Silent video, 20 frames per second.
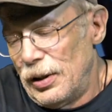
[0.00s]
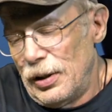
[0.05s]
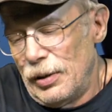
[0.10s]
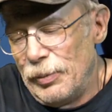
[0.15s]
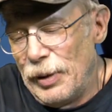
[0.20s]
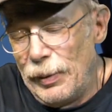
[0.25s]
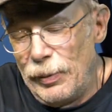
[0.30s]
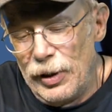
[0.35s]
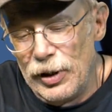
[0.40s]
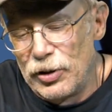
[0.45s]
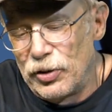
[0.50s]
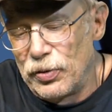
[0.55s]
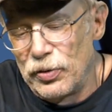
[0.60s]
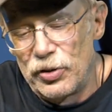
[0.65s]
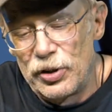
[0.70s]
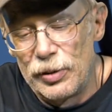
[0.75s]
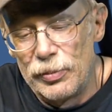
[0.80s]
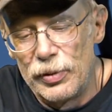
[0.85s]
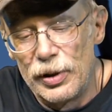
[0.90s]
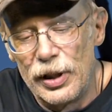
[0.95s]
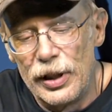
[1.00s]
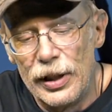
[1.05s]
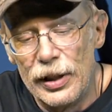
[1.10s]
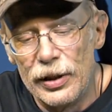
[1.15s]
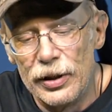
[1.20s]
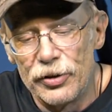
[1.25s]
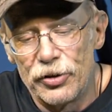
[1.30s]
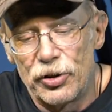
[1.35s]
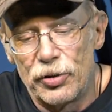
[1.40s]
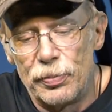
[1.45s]
Maybe it's for somebody
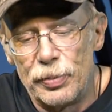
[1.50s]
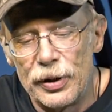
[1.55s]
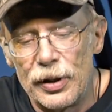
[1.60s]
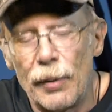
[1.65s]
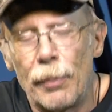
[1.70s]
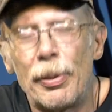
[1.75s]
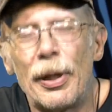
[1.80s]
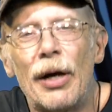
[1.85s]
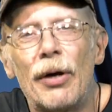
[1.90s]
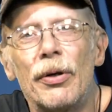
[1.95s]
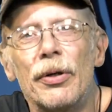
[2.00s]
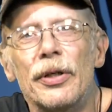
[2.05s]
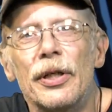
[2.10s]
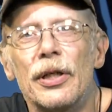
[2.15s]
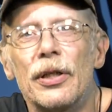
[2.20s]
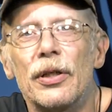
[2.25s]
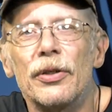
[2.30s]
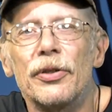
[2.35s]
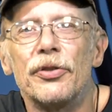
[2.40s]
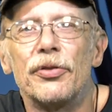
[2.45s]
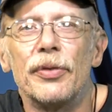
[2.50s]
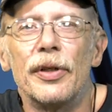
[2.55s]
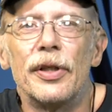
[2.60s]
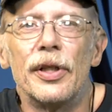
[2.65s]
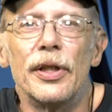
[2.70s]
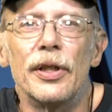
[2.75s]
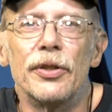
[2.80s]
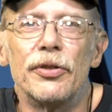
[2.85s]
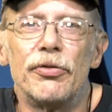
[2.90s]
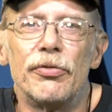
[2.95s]
else, but the power that goes with
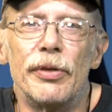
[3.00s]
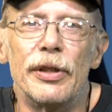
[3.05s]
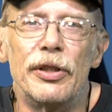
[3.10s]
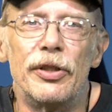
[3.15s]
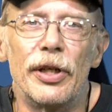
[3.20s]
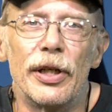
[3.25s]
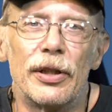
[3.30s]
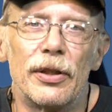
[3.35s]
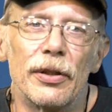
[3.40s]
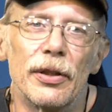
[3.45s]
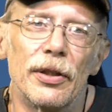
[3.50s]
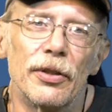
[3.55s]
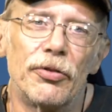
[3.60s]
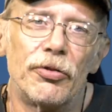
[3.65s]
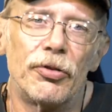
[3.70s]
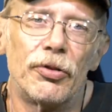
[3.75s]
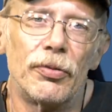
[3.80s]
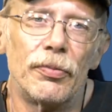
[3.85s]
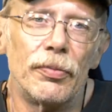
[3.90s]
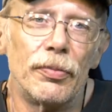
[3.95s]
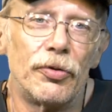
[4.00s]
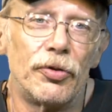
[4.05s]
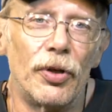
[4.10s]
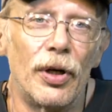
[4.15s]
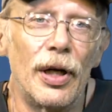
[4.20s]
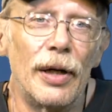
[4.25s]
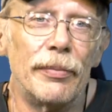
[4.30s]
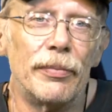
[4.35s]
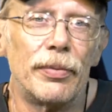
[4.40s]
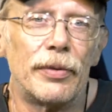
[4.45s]
it is ridiculous. So
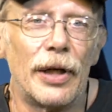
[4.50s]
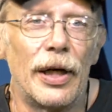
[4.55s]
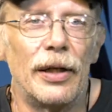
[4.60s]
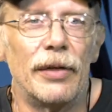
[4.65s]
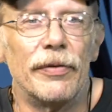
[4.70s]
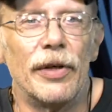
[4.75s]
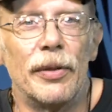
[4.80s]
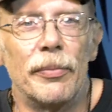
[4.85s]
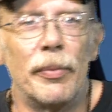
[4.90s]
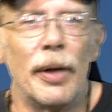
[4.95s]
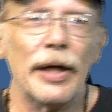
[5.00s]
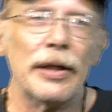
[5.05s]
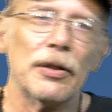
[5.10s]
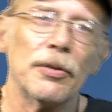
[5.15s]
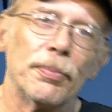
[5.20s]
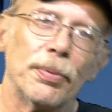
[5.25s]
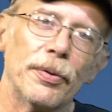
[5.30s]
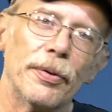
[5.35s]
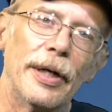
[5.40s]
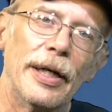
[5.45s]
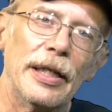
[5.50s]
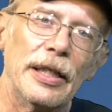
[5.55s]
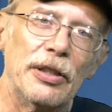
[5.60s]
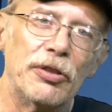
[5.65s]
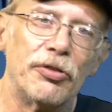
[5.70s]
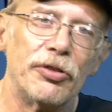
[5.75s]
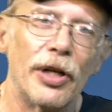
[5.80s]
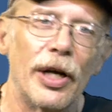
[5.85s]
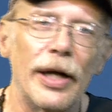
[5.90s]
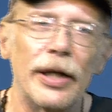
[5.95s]
I'm kind of on Michael
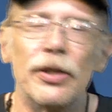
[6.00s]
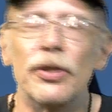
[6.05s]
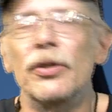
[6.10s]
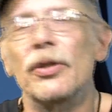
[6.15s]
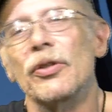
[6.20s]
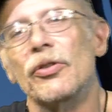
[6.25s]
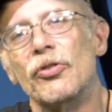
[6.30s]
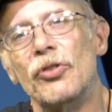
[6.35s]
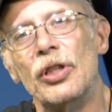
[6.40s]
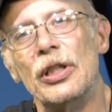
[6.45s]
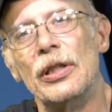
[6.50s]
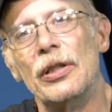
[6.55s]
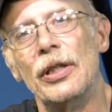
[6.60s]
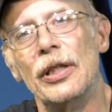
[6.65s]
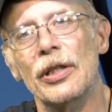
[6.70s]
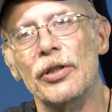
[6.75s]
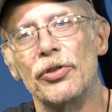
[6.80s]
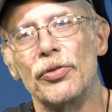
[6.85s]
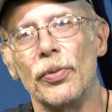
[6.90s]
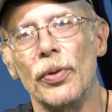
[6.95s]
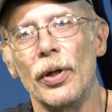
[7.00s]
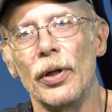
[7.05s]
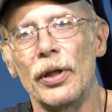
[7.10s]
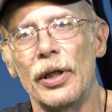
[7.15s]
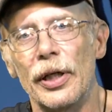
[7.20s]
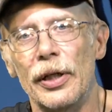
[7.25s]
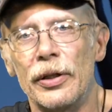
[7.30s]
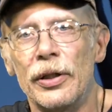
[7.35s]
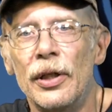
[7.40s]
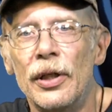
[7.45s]
Parenti's side. You can see his work
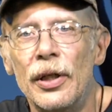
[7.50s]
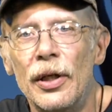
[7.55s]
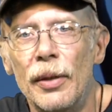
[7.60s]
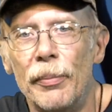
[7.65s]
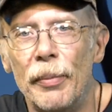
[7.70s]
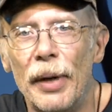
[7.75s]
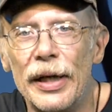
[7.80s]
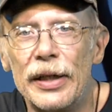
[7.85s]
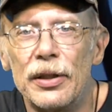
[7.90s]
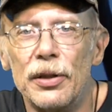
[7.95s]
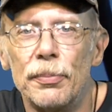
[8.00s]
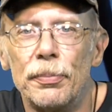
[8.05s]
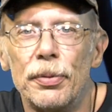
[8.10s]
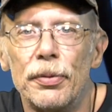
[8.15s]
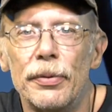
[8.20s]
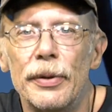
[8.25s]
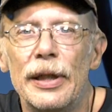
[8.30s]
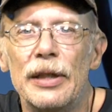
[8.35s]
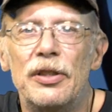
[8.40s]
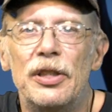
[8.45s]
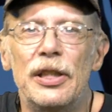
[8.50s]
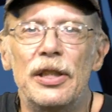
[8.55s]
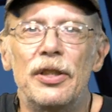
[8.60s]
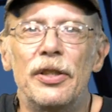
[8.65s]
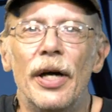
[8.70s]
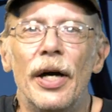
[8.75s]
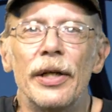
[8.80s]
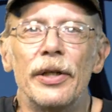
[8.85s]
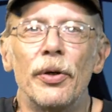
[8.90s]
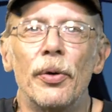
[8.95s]
at
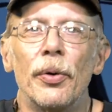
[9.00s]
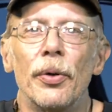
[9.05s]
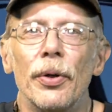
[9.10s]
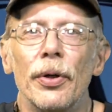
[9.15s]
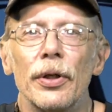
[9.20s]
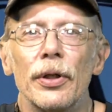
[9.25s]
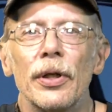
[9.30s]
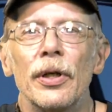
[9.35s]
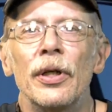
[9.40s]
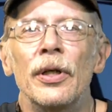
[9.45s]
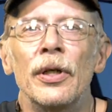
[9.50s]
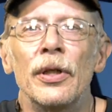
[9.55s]
michaelparenti.org.